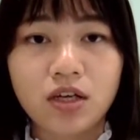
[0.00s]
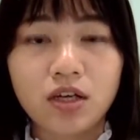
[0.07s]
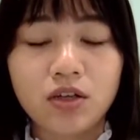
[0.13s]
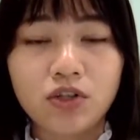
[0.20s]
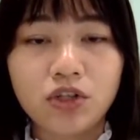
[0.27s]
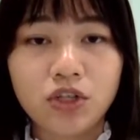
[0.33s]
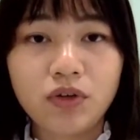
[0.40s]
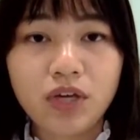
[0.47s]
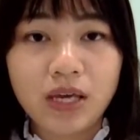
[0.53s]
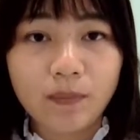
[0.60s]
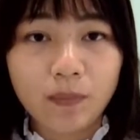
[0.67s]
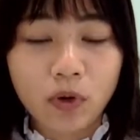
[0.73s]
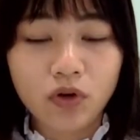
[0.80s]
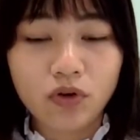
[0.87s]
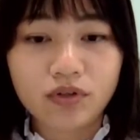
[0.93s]
two
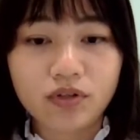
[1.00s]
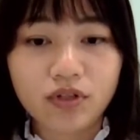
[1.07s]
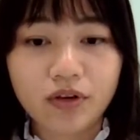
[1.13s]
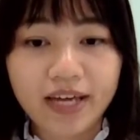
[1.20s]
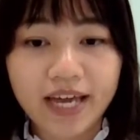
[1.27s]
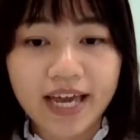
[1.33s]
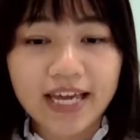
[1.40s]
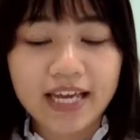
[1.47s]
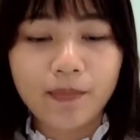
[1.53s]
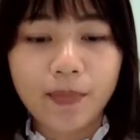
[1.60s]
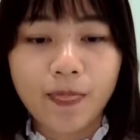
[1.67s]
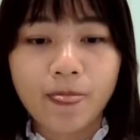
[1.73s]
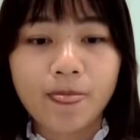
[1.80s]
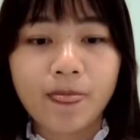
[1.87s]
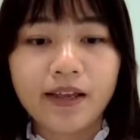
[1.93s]
inputs, okay?
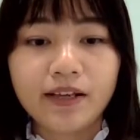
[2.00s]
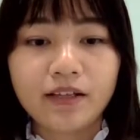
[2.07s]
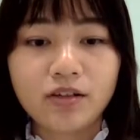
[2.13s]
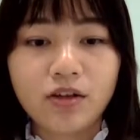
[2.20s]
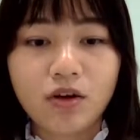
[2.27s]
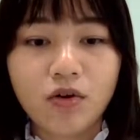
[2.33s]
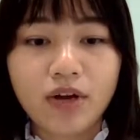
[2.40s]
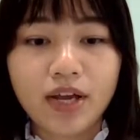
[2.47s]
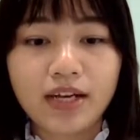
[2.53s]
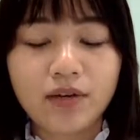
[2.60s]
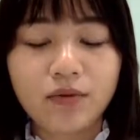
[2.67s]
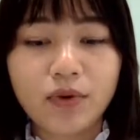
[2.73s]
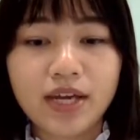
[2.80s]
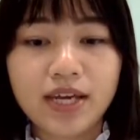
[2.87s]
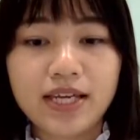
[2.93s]
So,
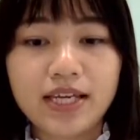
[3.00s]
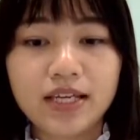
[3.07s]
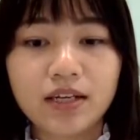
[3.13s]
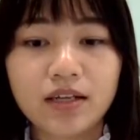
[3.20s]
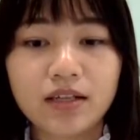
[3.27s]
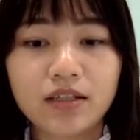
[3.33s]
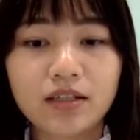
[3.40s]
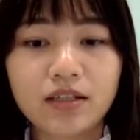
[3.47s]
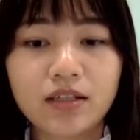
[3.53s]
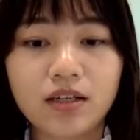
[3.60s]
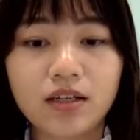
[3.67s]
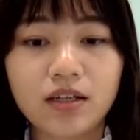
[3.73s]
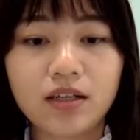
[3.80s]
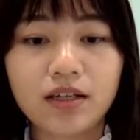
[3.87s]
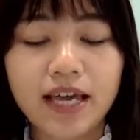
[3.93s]
and we
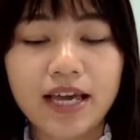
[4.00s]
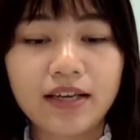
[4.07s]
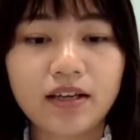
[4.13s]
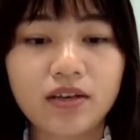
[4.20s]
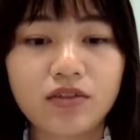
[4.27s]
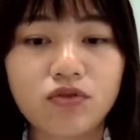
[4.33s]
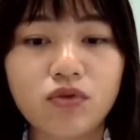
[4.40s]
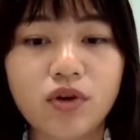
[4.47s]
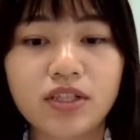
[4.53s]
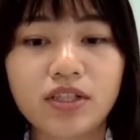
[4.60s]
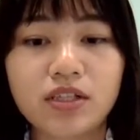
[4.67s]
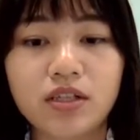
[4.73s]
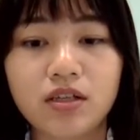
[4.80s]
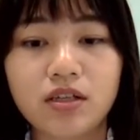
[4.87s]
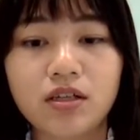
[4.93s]
can construct
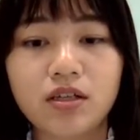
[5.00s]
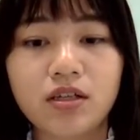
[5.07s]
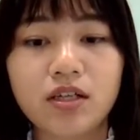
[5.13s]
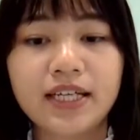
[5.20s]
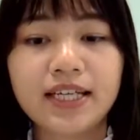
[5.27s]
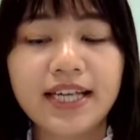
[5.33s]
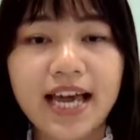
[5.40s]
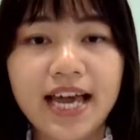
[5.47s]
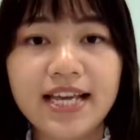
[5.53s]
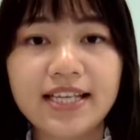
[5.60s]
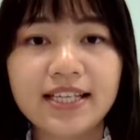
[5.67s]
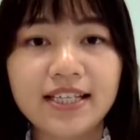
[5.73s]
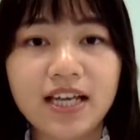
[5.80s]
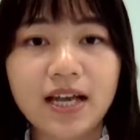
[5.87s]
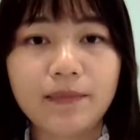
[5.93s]
K
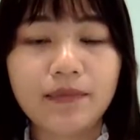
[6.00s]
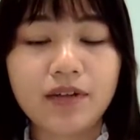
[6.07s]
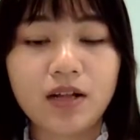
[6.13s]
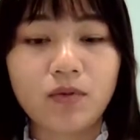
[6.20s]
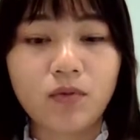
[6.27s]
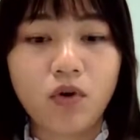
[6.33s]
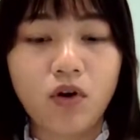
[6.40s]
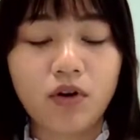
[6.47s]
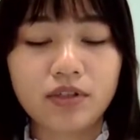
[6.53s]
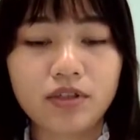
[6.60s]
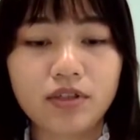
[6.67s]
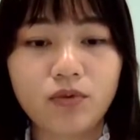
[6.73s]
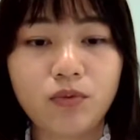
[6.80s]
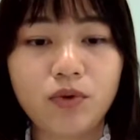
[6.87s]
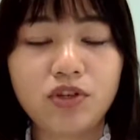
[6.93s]

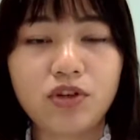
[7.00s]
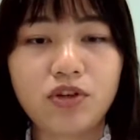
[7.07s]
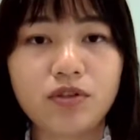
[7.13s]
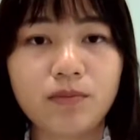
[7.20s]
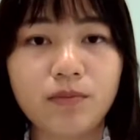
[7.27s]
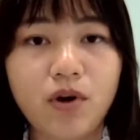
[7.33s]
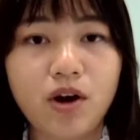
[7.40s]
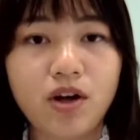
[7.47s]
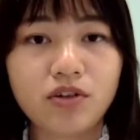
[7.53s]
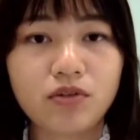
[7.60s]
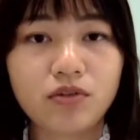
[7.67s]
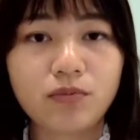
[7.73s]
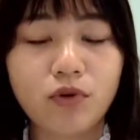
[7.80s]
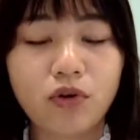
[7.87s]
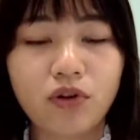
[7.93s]
subnetworks, which is much
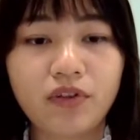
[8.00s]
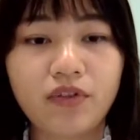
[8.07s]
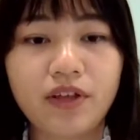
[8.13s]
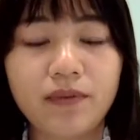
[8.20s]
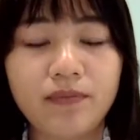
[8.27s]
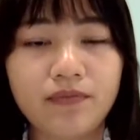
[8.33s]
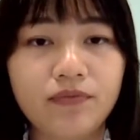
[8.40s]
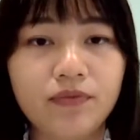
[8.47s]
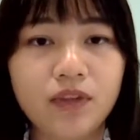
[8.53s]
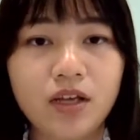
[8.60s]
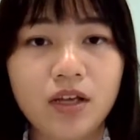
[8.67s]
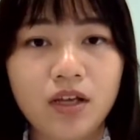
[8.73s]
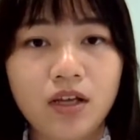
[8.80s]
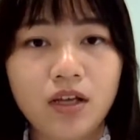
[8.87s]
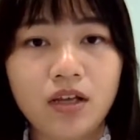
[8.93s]
smaller than
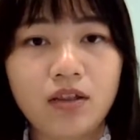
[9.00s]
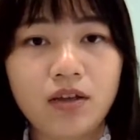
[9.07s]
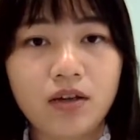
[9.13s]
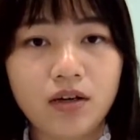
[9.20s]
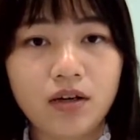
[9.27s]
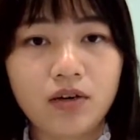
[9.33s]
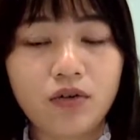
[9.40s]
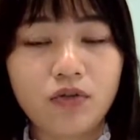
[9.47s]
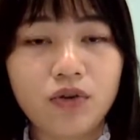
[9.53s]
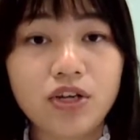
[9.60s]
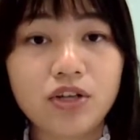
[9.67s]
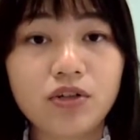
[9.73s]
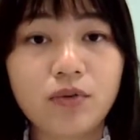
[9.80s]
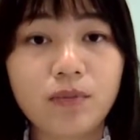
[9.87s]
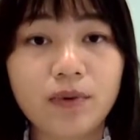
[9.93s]
the
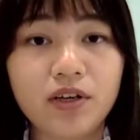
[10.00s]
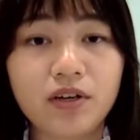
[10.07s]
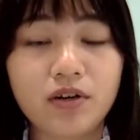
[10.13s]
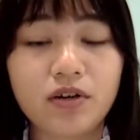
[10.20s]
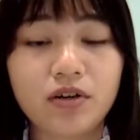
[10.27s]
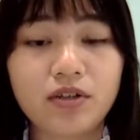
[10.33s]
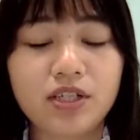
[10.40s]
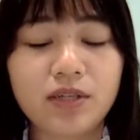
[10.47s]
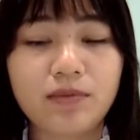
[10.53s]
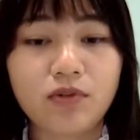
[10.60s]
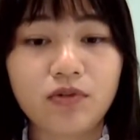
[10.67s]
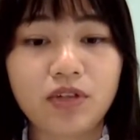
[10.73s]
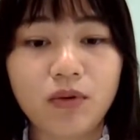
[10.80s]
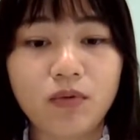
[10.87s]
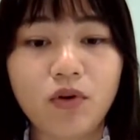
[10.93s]
original bigger deep
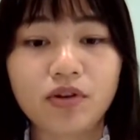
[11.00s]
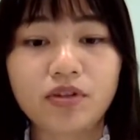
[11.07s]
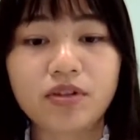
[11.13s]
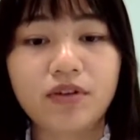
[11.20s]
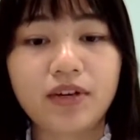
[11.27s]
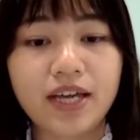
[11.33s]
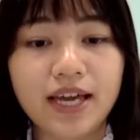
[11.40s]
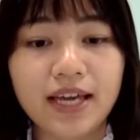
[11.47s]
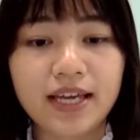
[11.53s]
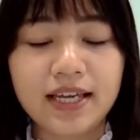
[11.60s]
neural networks, okay?